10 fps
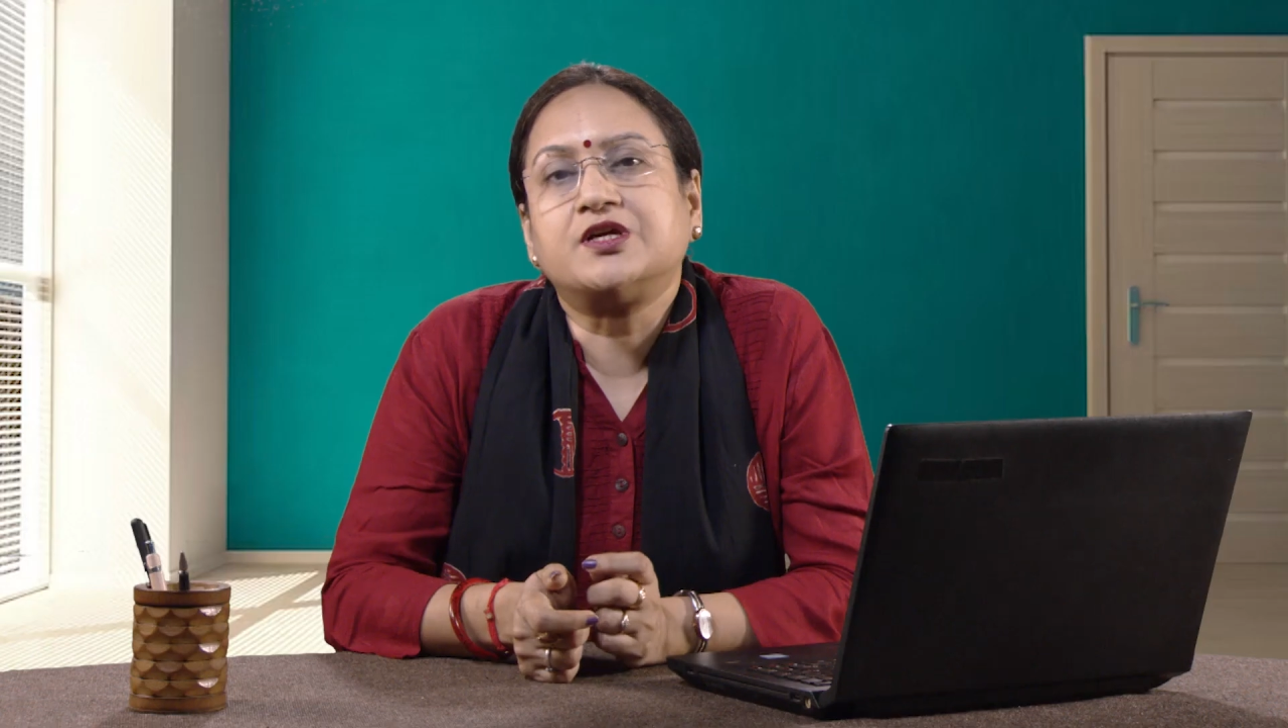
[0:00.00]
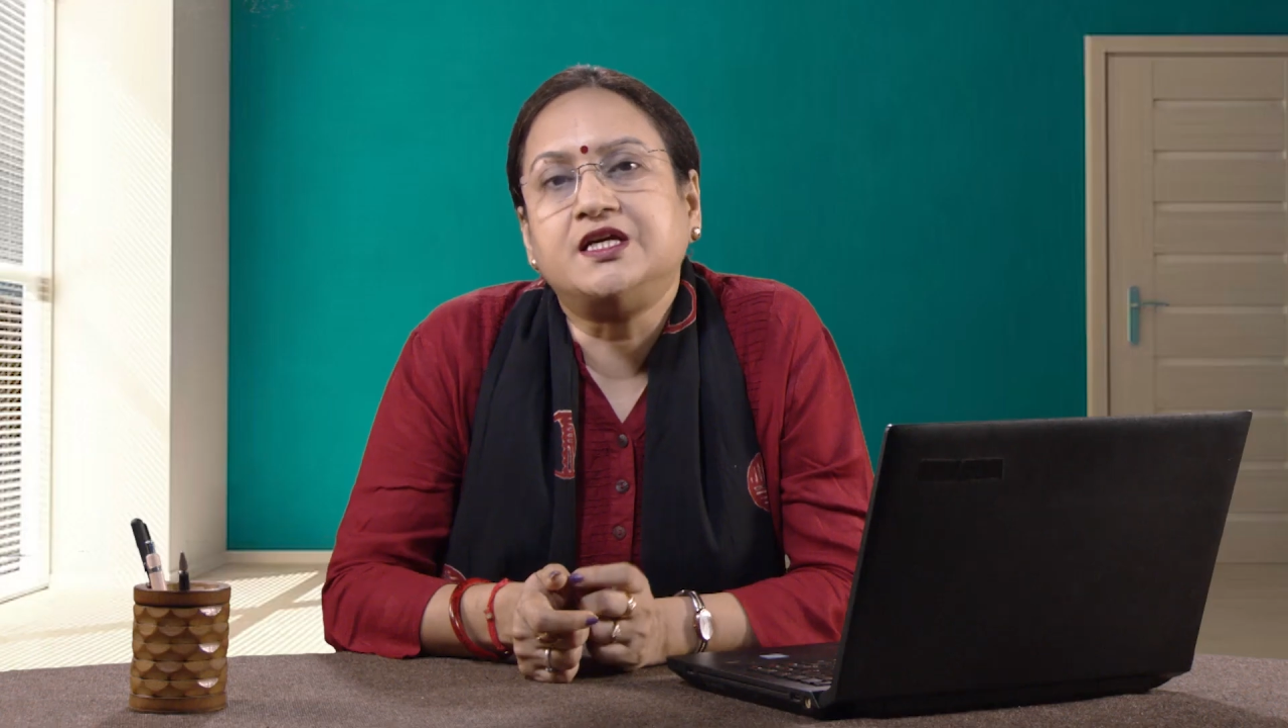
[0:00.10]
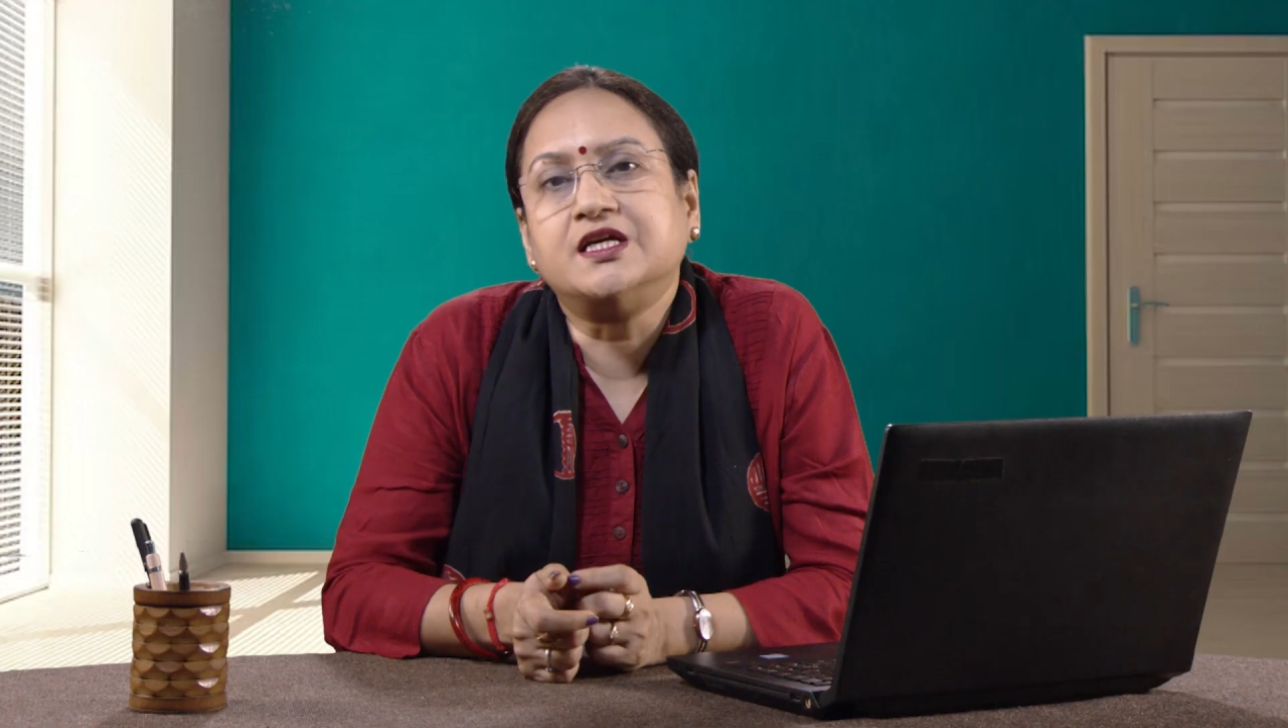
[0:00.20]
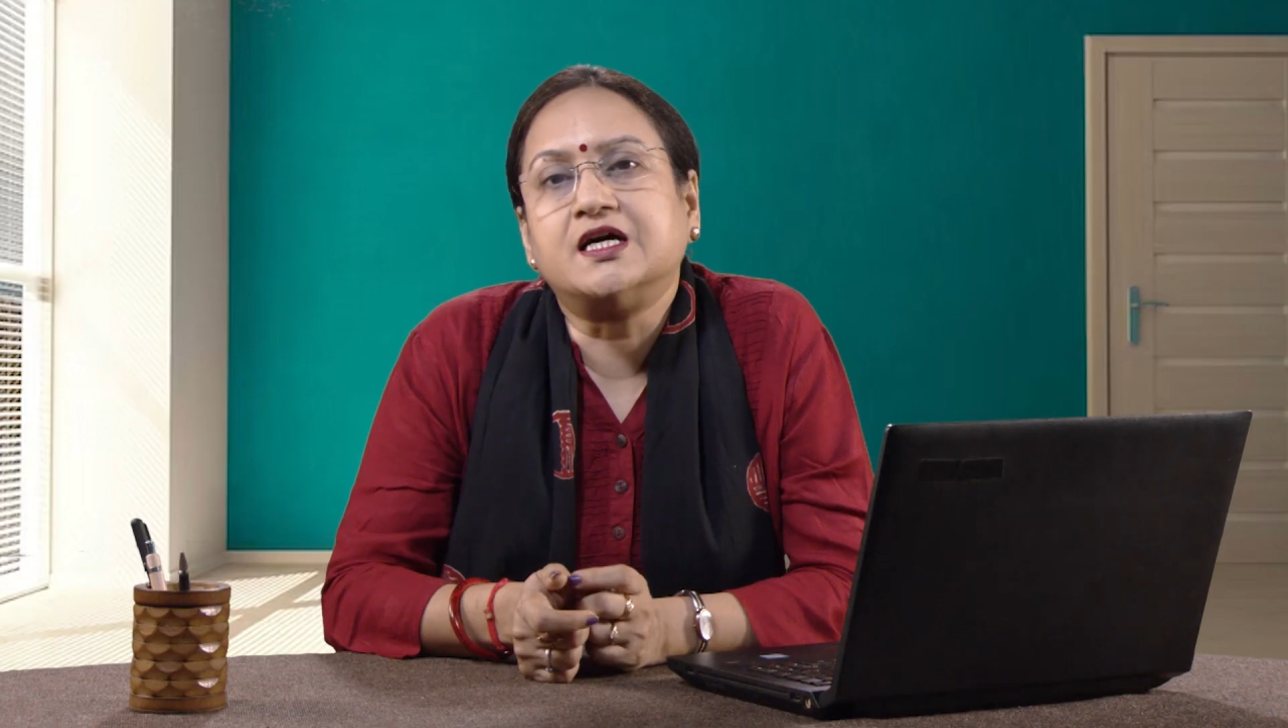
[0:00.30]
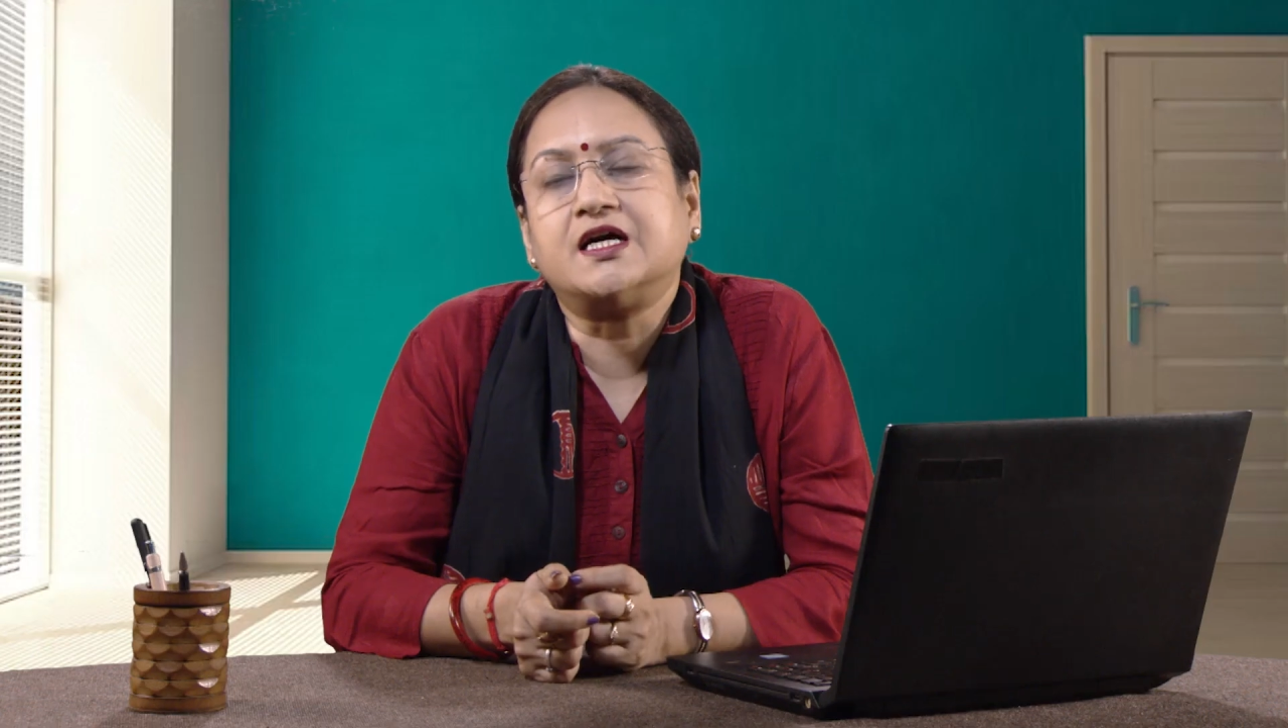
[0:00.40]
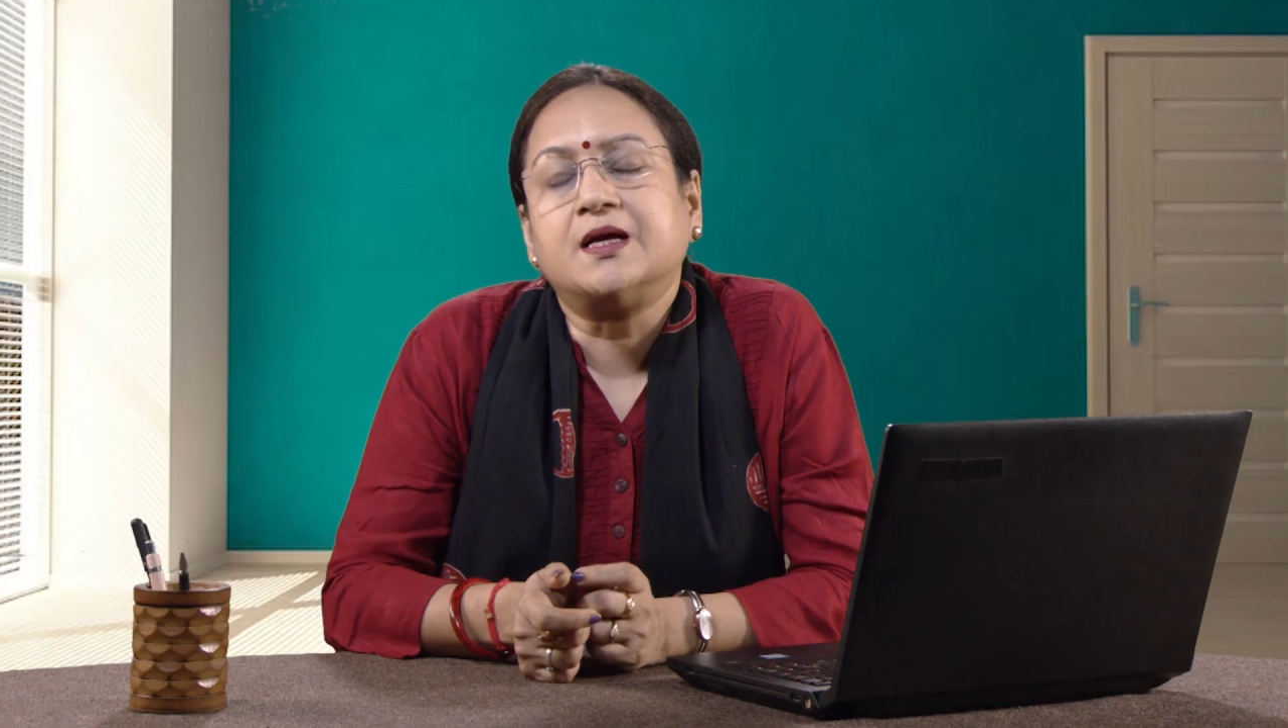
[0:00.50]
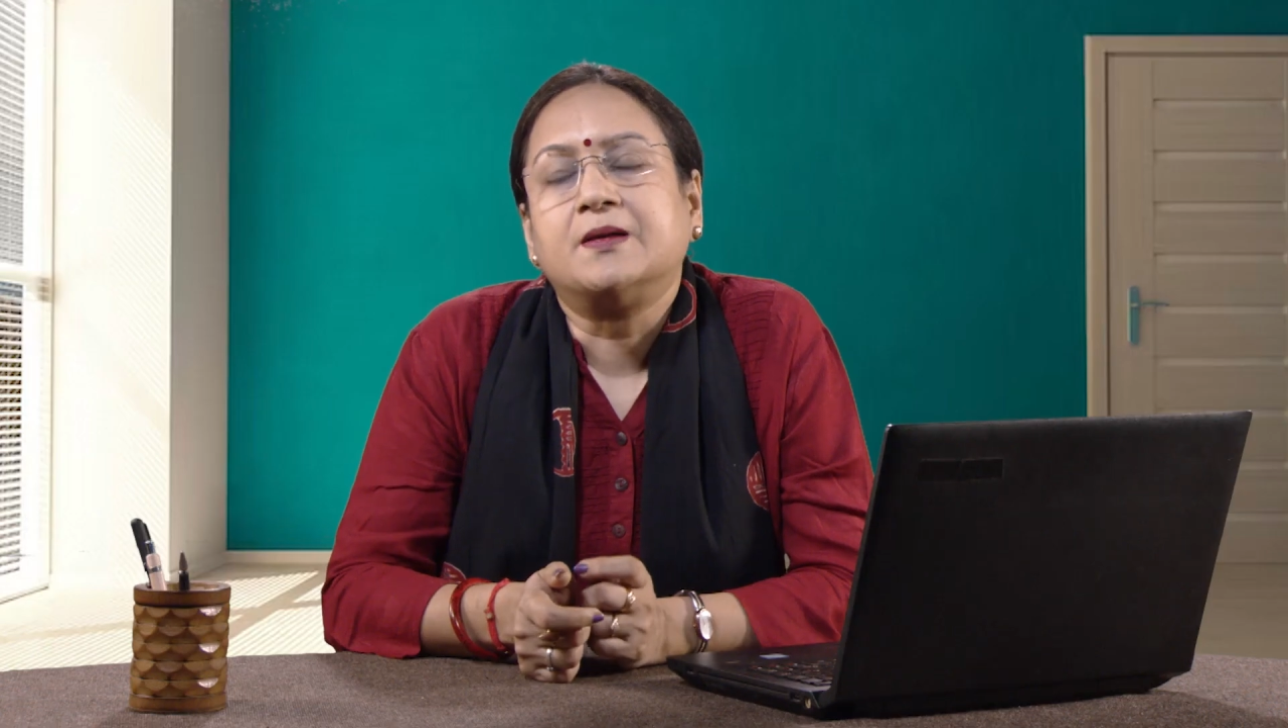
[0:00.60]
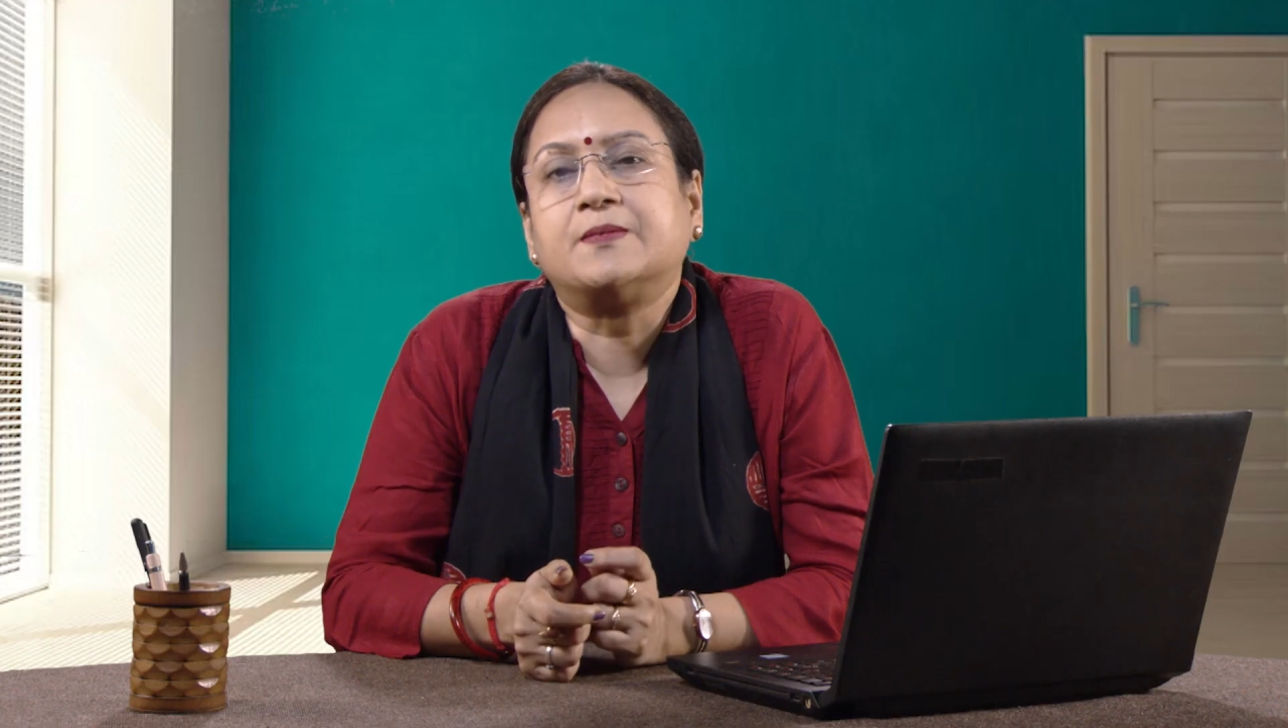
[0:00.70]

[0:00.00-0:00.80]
here